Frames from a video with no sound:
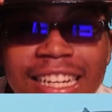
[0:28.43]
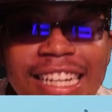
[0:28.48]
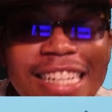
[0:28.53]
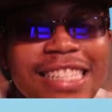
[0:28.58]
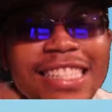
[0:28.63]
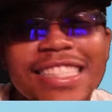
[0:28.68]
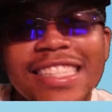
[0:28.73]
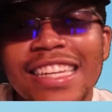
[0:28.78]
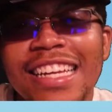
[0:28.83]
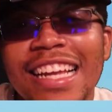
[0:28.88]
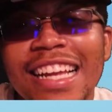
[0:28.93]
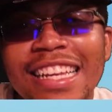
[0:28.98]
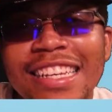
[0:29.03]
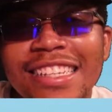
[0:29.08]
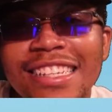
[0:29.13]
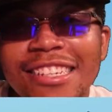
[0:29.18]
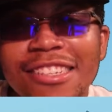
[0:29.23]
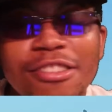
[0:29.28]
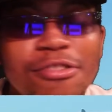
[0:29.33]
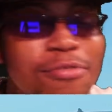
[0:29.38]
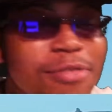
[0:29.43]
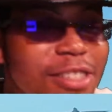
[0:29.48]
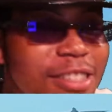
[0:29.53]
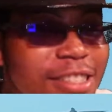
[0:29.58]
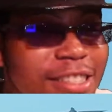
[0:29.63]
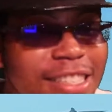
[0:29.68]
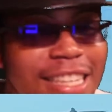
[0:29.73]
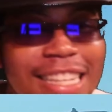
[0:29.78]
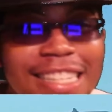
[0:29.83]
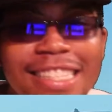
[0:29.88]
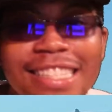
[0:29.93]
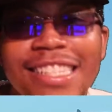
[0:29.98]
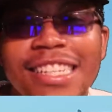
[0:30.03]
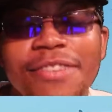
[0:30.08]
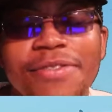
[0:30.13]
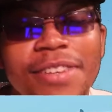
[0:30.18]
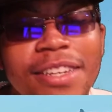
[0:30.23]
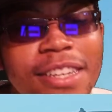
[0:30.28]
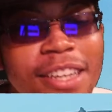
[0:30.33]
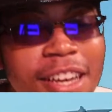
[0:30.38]
taxes, ain't got nothing to do with uh taxes
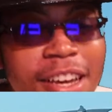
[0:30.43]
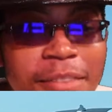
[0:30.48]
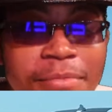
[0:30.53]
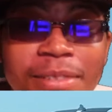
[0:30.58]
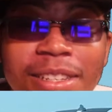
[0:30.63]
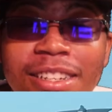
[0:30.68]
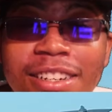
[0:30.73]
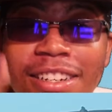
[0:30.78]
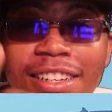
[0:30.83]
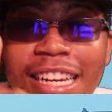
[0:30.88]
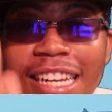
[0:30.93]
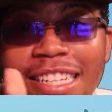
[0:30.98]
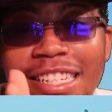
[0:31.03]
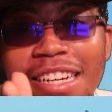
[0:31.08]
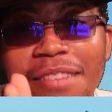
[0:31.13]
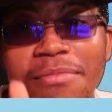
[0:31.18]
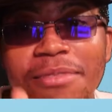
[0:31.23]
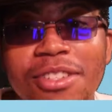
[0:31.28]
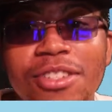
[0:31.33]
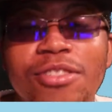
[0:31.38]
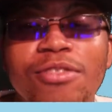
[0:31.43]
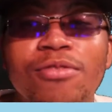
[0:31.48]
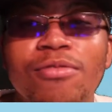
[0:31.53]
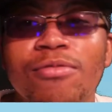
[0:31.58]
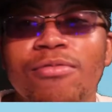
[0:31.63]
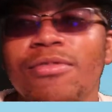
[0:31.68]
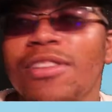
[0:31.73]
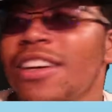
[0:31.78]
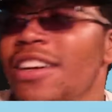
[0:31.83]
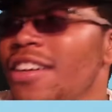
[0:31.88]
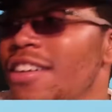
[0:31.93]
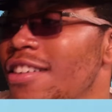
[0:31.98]
TV, but uh that's coming soon.